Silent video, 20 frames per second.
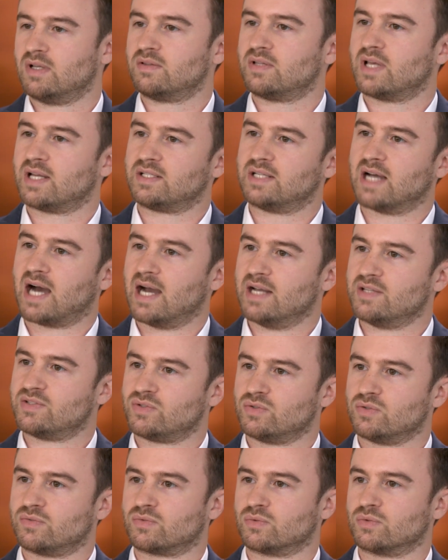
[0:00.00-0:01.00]
that guides
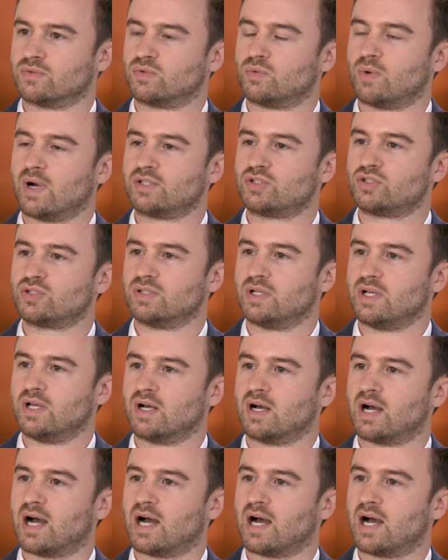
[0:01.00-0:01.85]
you through the questionnaire,